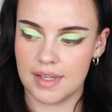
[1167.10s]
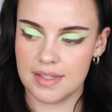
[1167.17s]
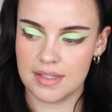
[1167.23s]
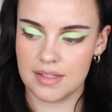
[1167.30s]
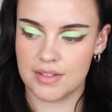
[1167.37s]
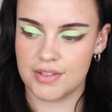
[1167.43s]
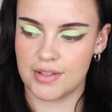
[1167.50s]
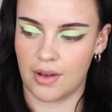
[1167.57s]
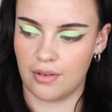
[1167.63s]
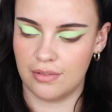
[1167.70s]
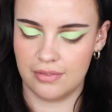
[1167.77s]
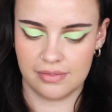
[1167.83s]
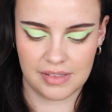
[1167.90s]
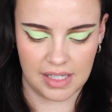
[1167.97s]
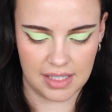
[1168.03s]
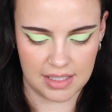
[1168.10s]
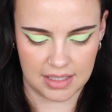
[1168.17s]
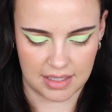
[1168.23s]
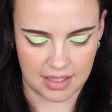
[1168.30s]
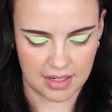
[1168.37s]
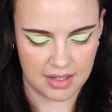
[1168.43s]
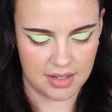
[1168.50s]
This is so
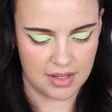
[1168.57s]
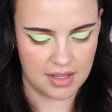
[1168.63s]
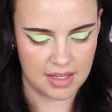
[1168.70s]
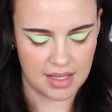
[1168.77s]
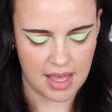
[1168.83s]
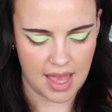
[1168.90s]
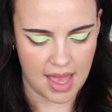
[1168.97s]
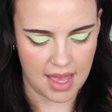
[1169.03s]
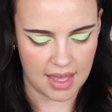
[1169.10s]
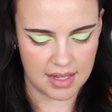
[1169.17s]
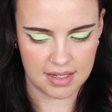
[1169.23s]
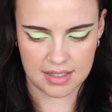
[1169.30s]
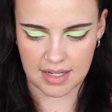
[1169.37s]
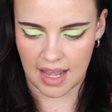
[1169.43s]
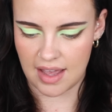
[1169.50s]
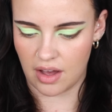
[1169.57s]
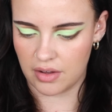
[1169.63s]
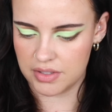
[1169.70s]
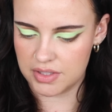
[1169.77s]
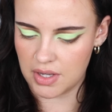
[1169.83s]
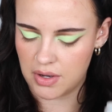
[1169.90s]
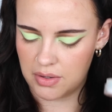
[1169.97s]
fun. And I
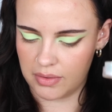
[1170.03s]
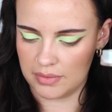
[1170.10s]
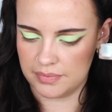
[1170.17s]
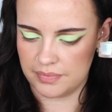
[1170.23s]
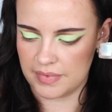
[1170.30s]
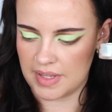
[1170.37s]
also,